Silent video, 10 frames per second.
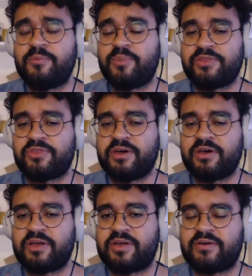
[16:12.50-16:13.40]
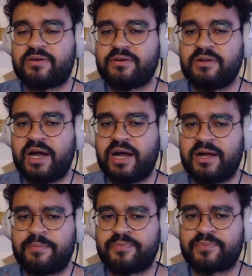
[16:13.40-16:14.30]
but the
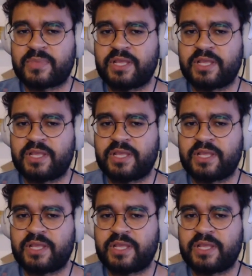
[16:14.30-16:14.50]
um,